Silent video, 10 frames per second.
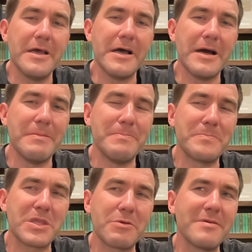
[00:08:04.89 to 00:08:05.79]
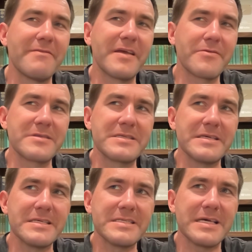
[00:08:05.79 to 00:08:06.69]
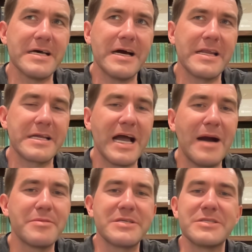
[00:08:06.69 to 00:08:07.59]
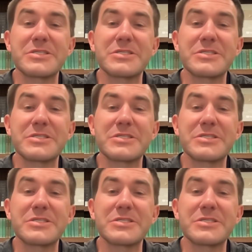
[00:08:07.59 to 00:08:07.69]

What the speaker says: One of my favorites is an incompetent